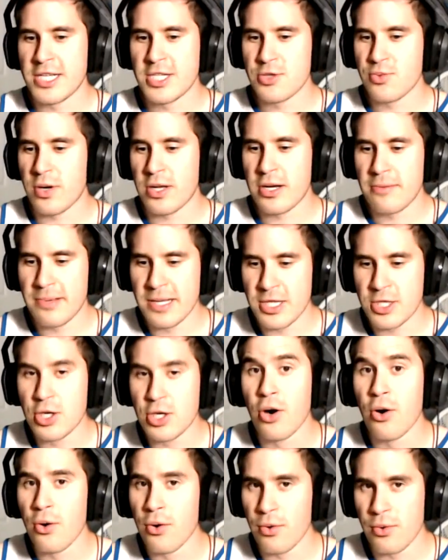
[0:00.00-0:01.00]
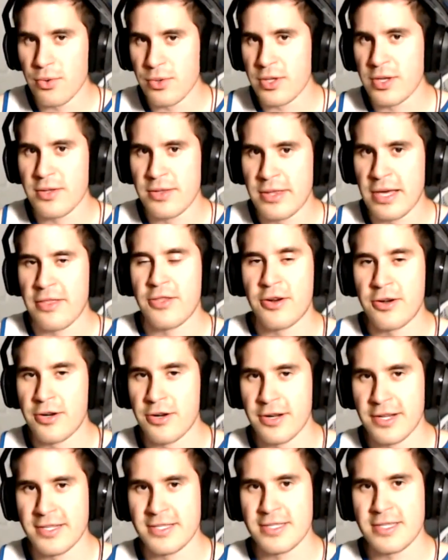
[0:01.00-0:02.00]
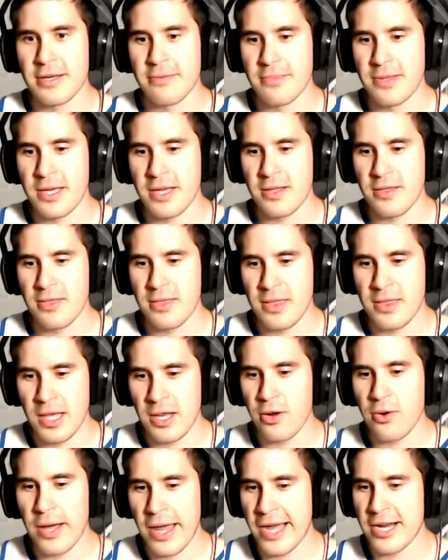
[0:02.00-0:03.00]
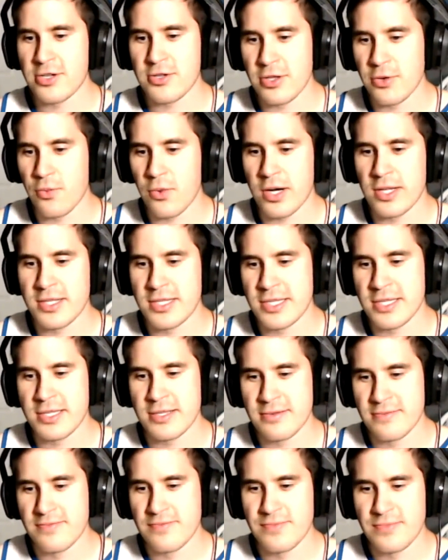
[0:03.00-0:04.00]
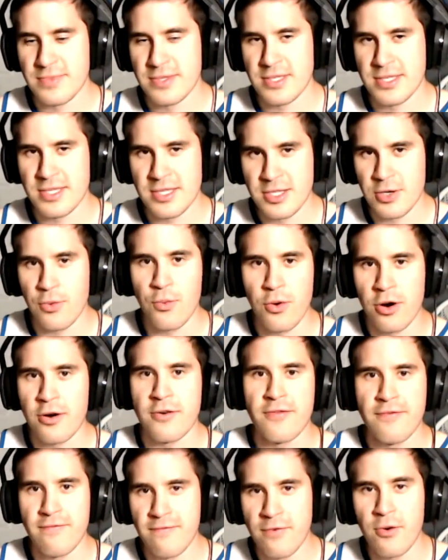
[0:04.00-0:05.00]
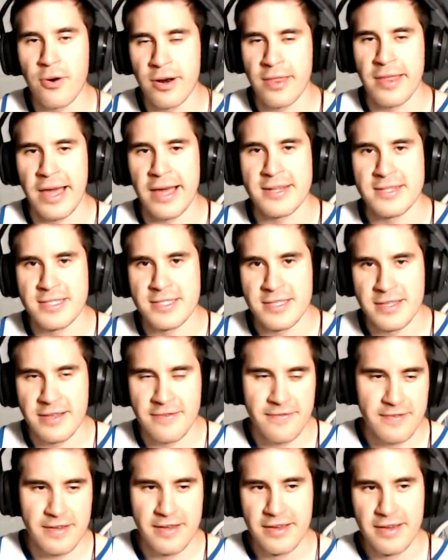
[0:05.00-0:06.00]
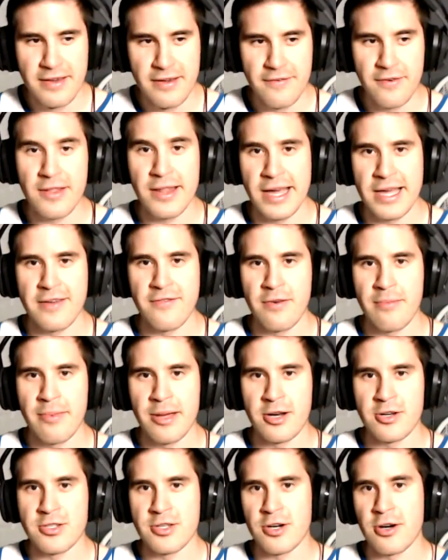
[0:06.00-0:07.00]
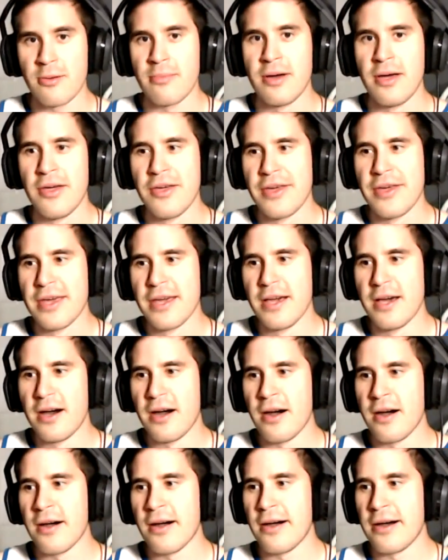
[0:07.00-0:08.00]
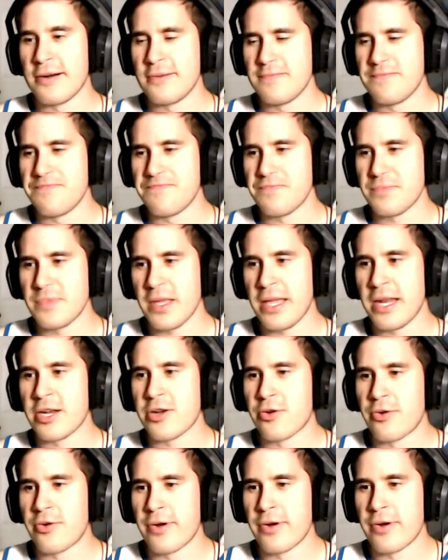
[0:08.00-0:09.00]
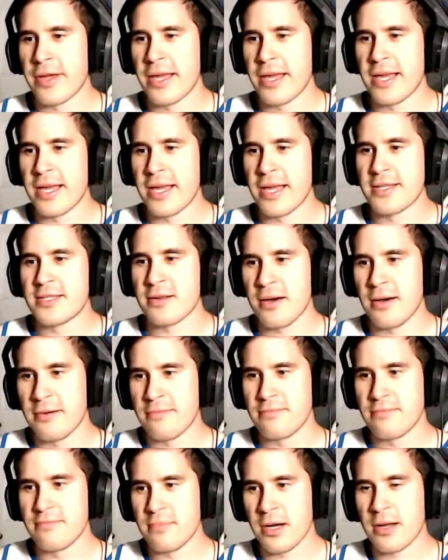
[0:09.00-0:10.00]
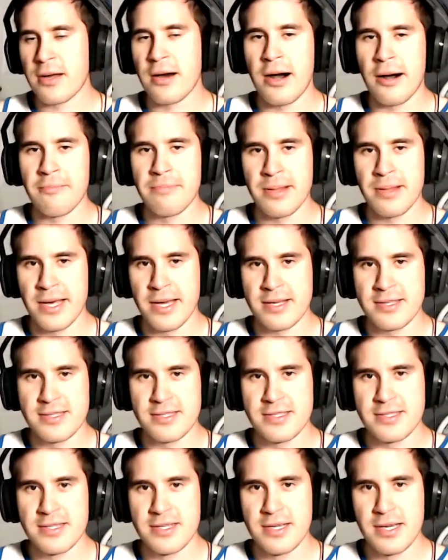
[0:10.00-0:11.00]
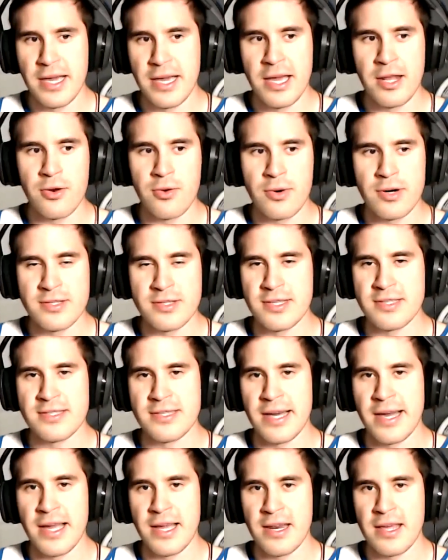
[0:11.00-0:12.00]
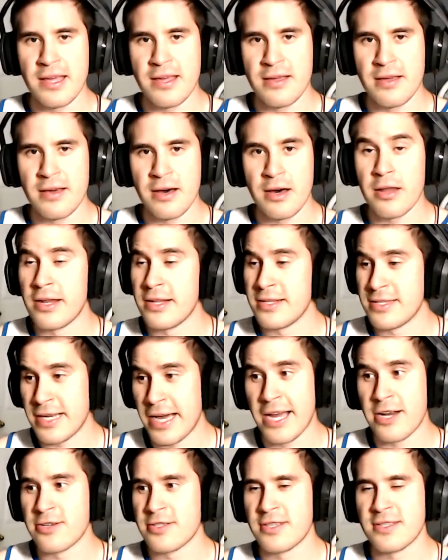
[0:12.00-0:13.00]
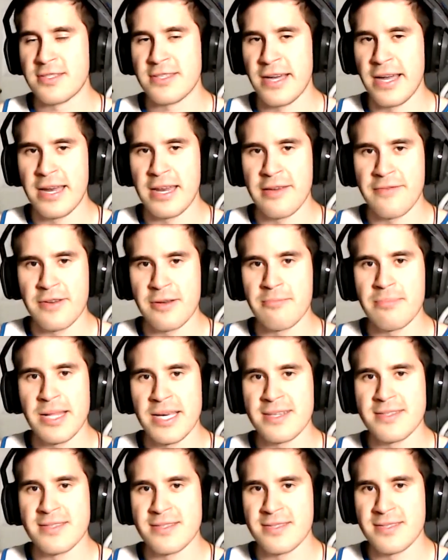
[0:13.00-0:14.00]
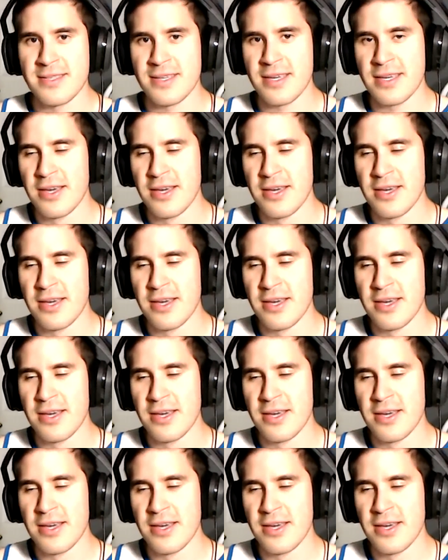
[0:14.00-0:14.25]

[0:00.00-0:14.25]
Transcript: They just want to be told that they're good at something. They don't actually want to work for that, if for lack of a better term. And it creates a complex or an entire society of complacency.